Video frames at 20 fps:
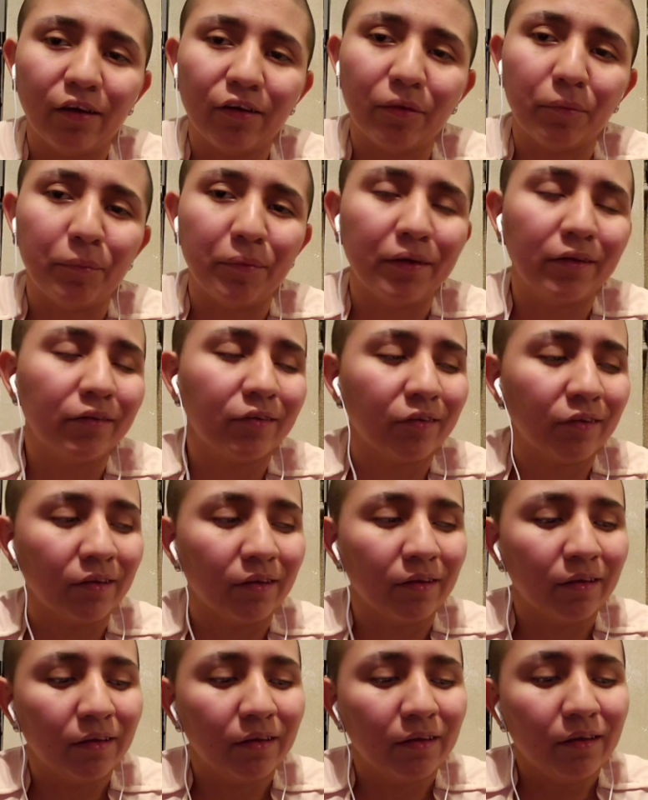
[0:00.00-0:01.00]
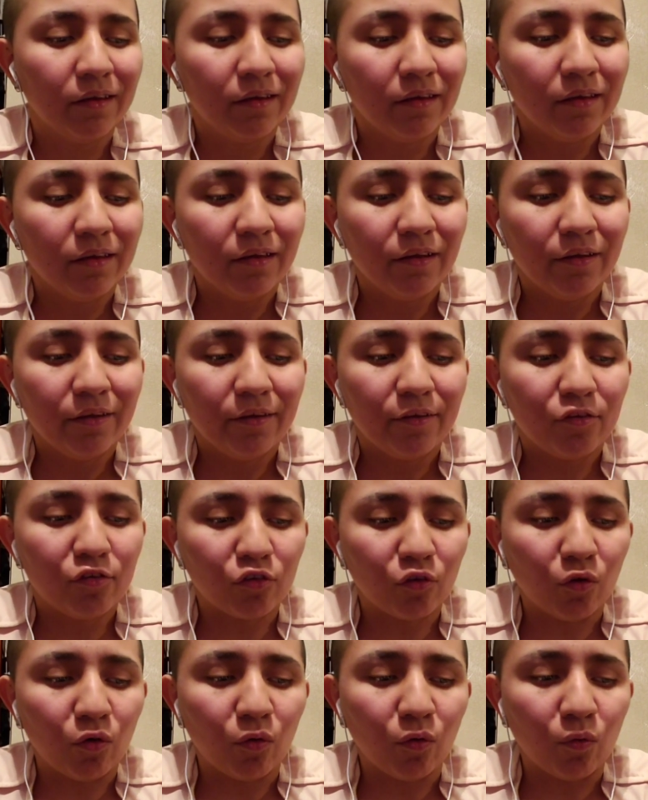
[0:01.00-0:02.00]
document it,
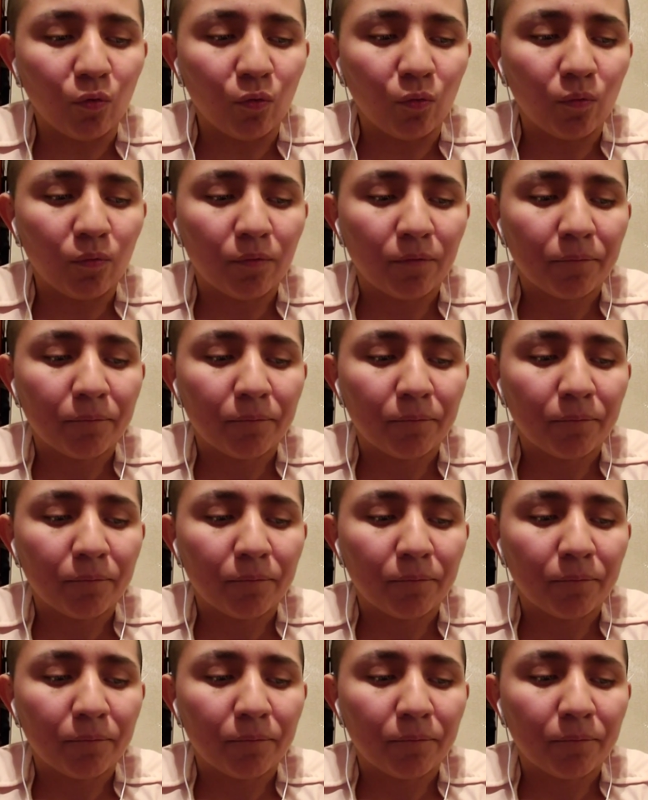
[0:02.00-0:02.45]
so